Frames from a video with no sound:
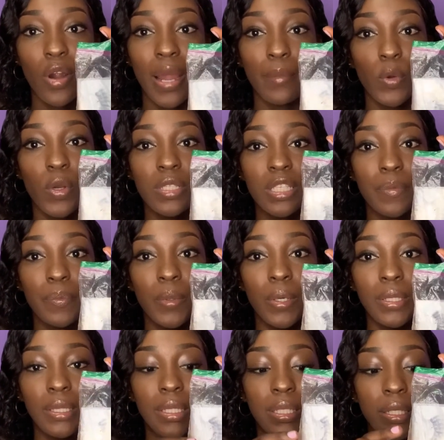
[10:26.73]
I'm going to put
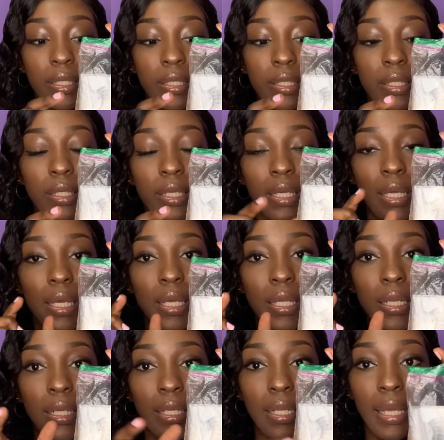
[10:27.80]
the
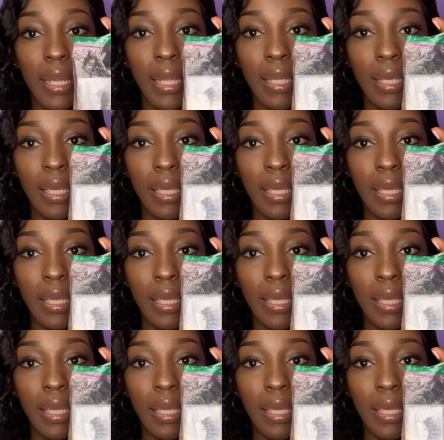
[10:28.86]
link